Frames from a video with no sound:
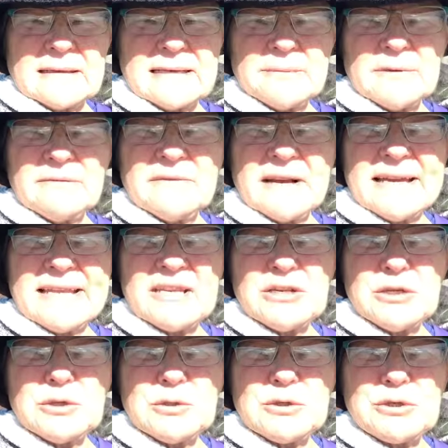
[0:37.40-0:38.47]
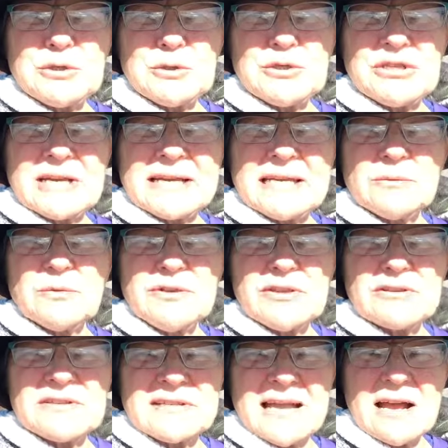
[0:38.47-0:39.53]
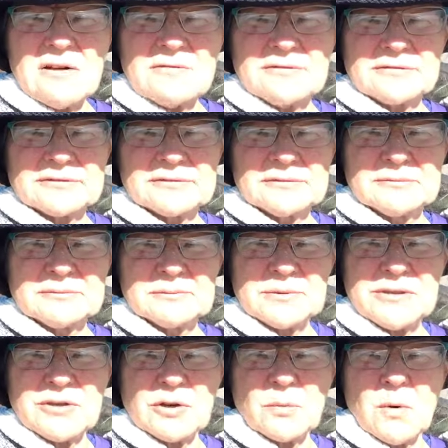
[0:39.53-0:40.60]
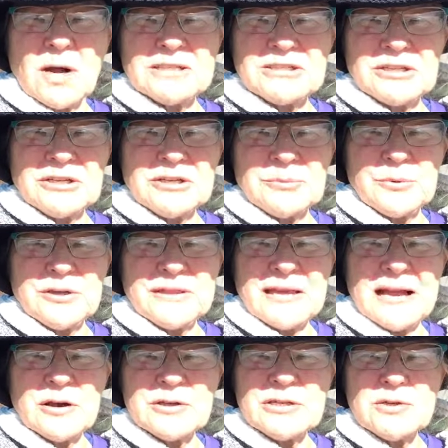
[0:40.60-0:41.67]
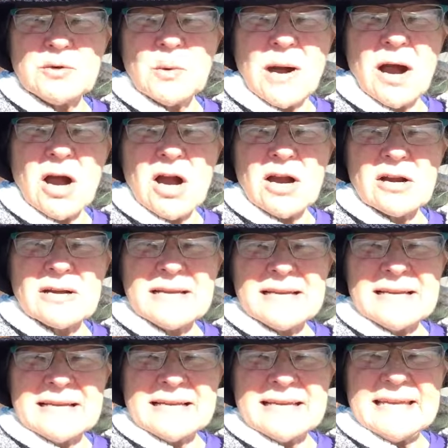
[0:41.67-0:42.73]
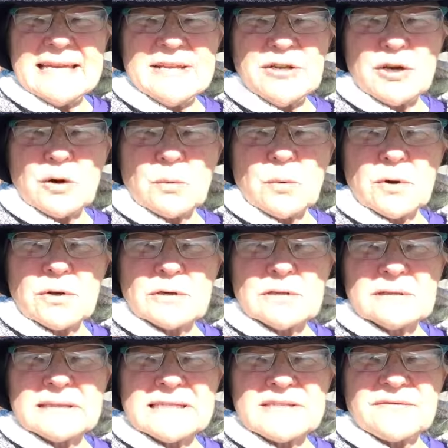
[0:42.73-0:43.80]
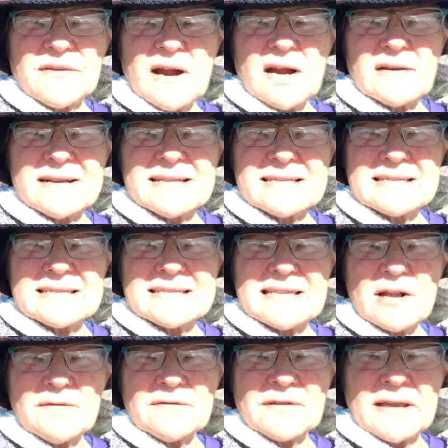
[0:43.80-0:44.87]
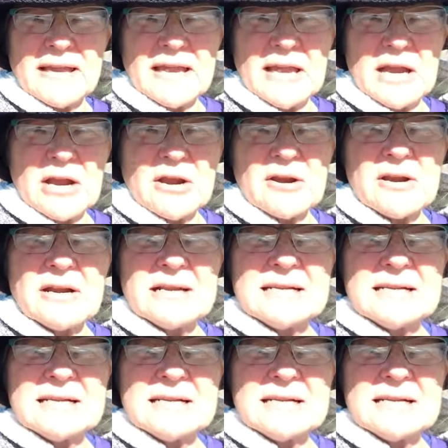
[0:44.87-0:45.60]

I'm inviting you to check in with yourself, with your water, with how you are in your world as far as self-care,